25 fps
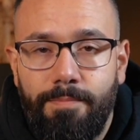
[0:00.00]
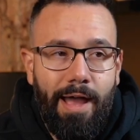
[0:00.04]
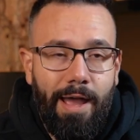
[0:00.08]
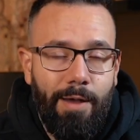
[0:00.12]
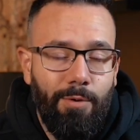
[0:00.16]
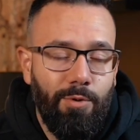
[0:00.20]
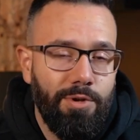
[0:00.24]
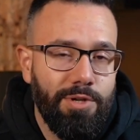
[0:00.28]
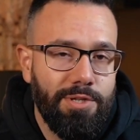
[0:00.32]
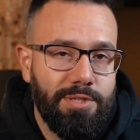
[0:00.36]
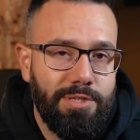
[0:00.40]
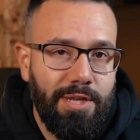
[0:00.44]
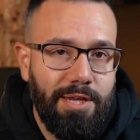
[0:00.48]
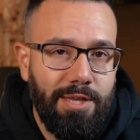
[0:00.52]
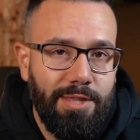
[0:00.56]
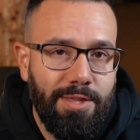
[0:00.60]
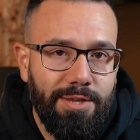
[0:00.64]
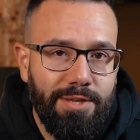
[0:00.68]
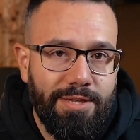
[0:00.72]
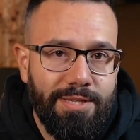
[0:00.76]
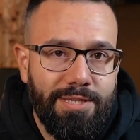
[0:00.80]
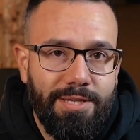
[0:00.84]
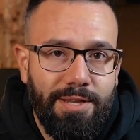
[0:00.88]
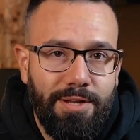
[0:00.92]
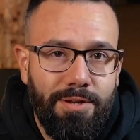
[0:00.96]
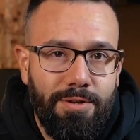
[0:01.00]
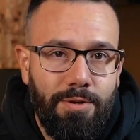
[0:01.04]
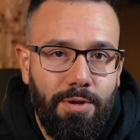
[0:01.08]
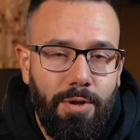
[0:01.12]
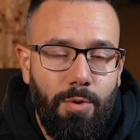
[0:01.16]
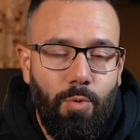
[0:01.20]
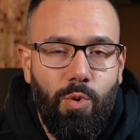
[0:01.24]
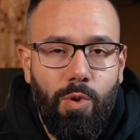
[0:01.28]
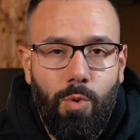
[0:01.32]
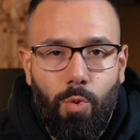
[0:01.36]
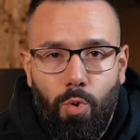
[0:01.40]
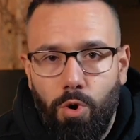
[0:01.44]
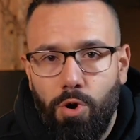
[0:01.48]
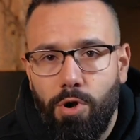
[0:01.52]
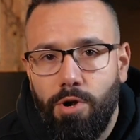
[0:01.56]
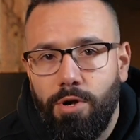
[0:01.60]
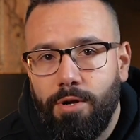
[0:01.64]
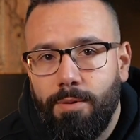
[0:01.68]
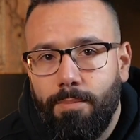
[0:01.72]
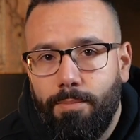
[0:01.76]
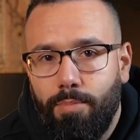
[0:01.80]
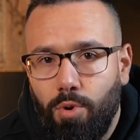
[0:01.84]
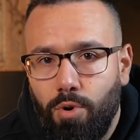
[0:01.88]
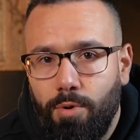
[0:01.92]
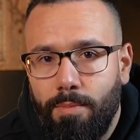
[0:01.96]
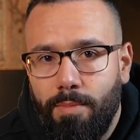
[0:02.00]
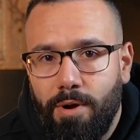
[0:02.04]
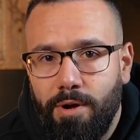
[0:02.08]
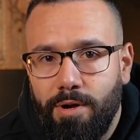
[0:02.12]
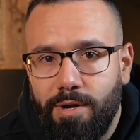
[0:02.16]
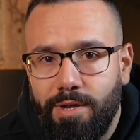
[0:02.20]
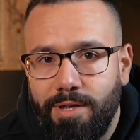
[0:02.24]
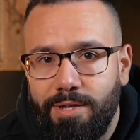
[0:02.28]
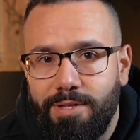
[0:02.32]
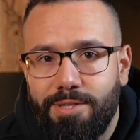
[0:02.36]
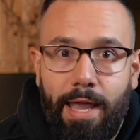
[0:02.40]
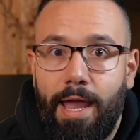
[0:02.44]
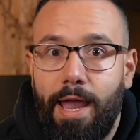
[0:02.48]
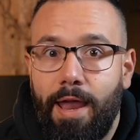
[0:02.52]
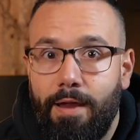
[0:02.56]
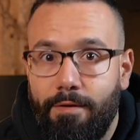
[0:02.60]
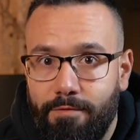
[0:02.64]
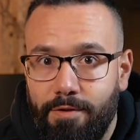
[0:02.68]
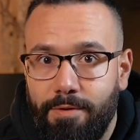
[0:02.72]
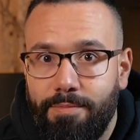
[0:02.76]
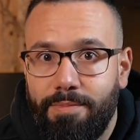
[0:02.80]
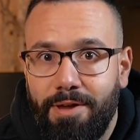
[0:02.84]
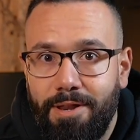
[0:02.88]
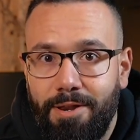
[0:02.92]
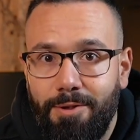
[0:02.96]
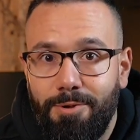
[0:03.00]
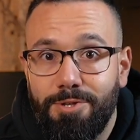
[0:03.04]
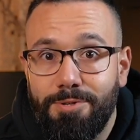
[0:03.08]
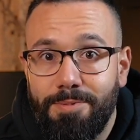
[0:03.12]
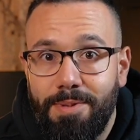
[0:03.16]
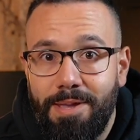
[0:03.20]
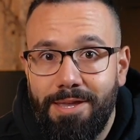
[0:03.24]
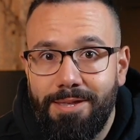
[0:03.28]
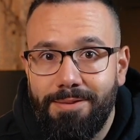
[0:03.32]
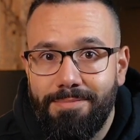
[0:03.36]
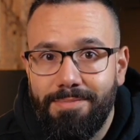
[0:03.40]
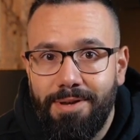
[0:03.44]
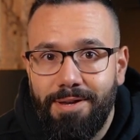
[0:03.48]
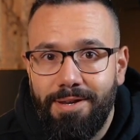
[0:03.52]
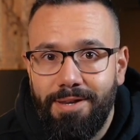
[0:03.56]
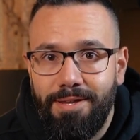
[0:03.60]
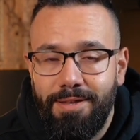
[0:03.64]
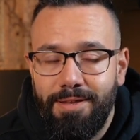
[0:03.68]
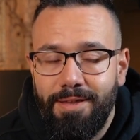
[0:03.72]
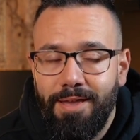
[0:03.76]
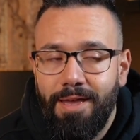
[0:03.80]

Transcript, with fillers: I will say this though, we were in a bull market. Everybody was making money.